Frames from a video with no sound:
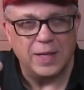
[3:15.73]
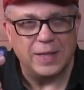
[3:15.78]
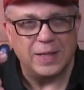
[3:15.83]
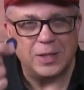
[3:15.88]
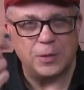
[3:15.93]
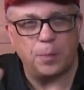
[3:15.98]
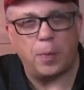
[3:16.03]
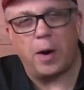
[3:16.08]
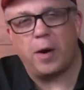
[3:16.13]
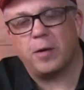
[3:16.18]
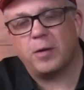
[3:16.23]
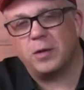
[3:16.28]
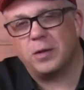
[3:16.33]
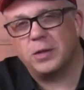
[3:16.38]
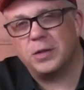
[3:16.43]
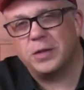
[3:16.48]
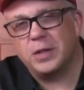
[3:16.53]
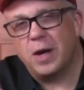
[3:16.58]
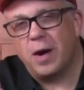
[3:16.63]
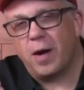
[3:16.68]
These
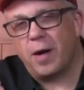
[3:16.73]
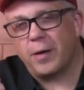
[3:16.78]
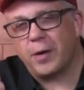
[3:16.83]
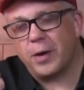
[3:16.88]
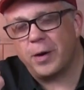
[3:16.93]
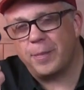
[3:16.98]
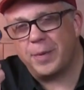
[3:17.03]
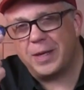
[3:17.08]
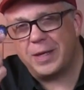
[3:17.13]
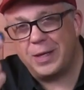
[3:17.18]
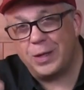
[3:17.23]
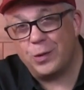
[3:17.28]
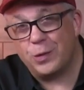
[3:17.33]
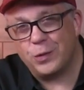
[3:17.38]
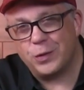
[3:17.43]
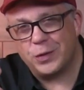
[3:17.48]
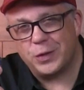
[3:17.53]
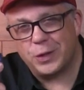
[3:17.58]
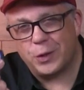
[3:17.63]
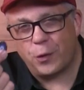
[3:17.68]
particles are gonna be
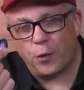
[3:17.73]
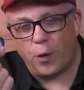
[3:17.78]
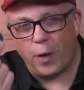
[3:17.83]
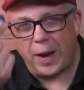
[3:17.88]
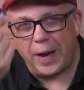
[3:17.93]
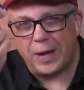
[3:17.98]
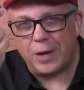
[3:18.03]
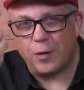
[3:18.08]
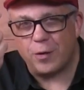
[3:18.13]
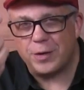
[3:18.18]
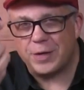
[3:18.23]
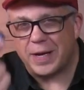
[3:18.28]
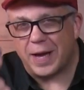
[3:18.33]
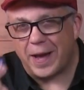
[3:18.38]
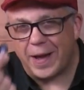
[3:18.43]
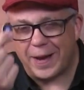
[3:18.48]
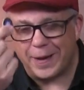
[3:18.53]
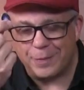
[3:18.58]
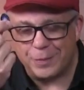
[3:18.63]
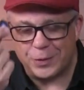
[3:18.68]
used to create your
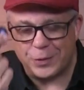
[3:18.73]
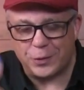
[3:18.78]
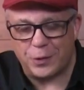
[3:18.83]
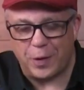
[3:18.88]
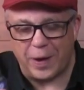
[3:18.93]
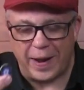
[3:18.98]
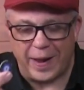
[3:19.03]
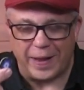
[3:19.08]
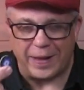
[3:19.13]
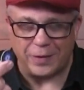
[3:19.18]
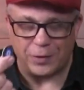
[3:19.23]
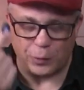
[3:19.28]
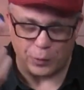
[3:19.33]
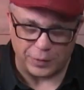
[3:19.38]
time strands.